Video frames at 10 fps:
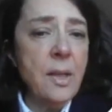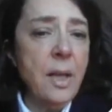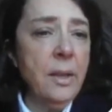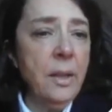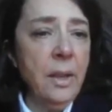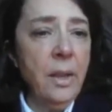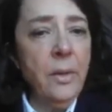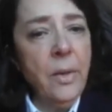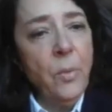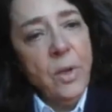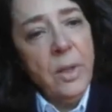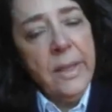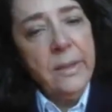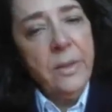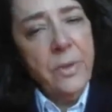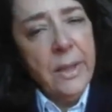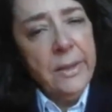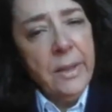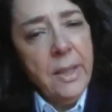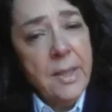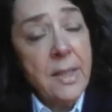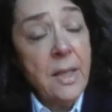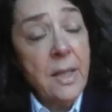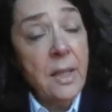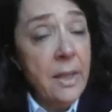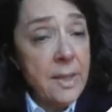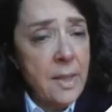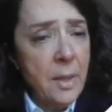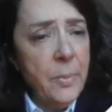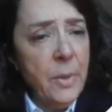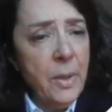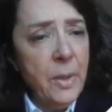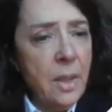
and the one in the right is an NSIP,